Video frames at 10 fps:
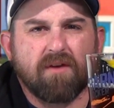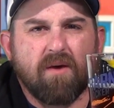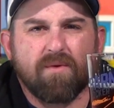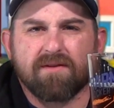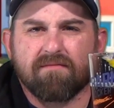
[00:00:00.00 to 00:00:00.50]

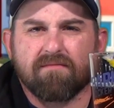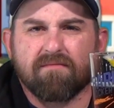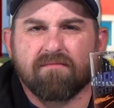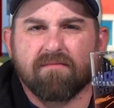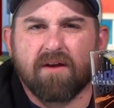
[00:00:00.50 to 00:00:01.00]
I want
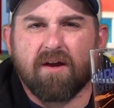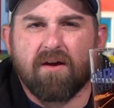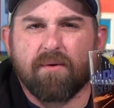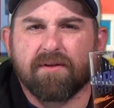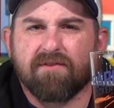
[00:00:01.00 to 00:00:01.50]

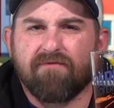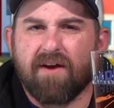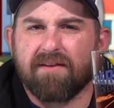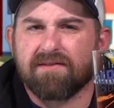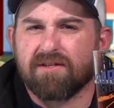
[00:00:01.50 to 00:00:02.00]
to
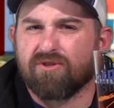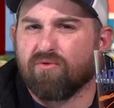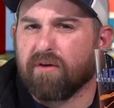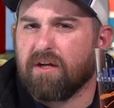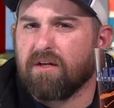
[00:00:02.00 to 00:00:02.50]
define this as
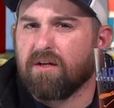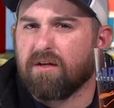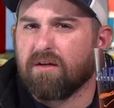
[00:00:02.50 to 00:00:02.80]
green.